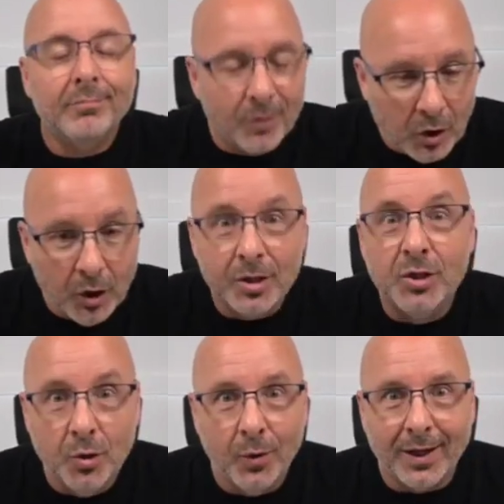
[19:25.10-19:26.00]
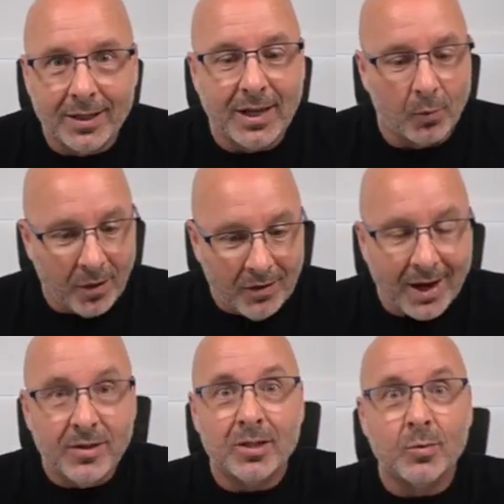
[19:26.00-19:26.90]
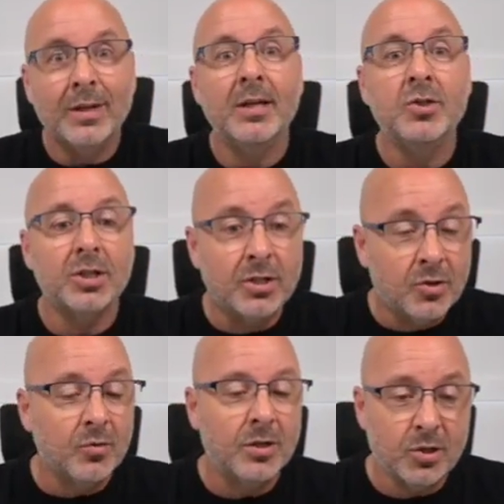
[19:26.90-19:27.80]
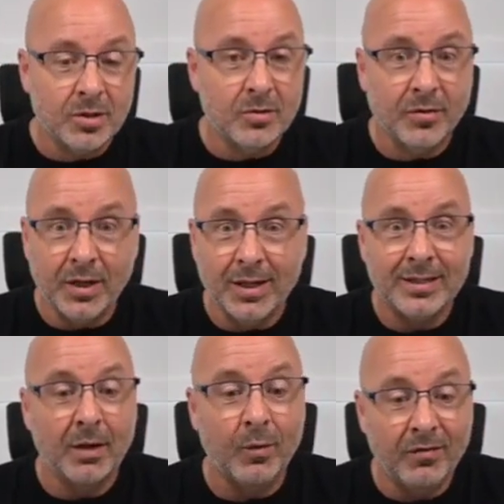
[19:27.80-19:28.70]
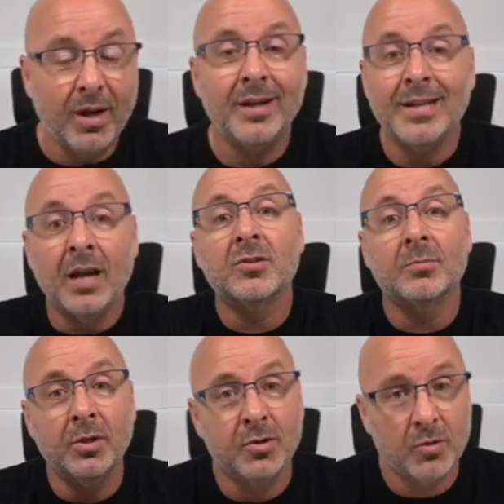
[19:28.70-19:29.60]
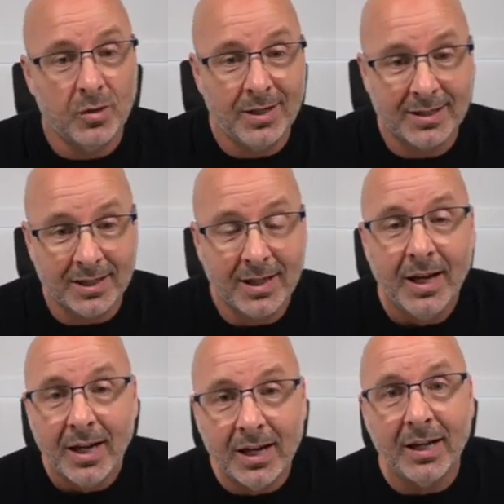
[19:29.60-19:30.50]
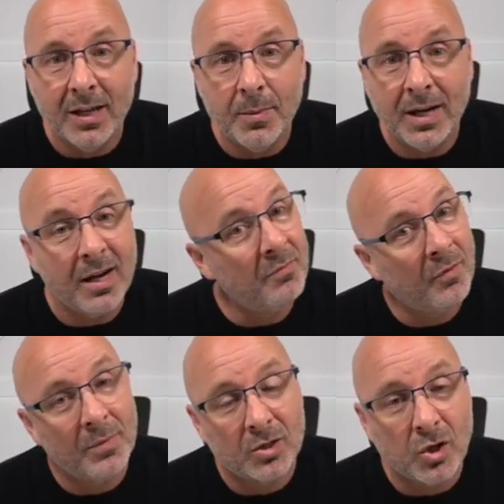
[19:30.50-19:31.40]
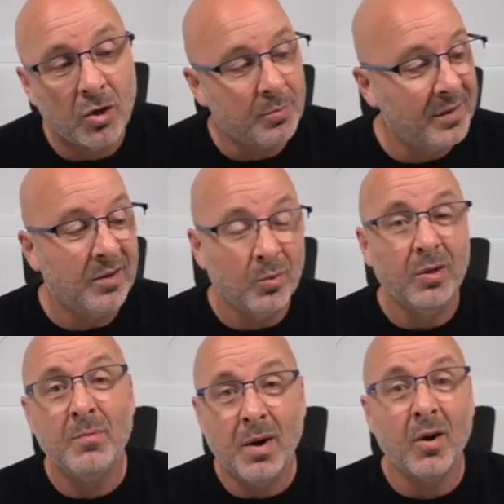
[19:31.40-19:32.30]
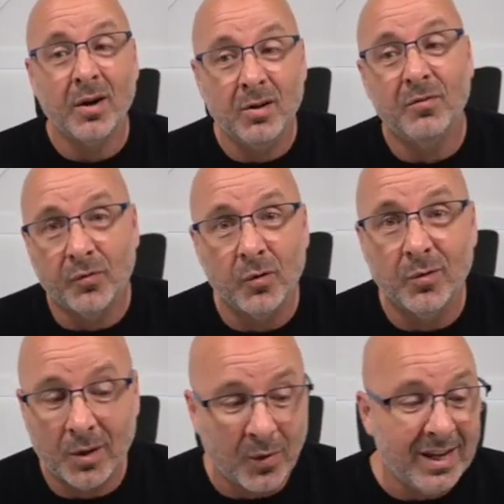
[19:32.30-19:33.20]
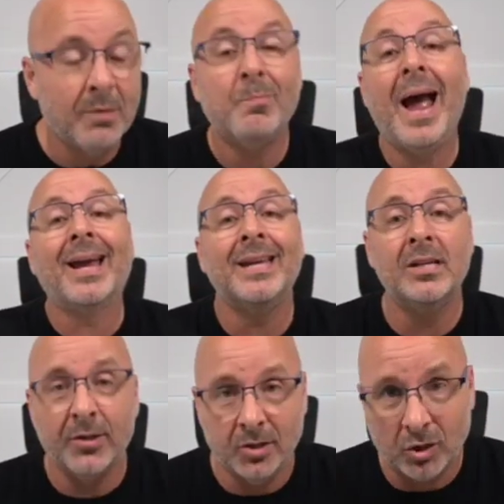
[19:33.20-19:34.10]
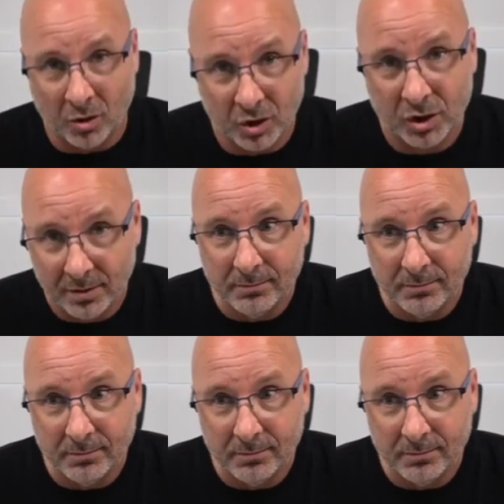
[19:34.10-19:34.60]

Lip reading: good doings, that we've got this religious and traditional things, that we've cut down some good trees and eliminate them from the church, but they're really bearing good fruit that we need back into the church.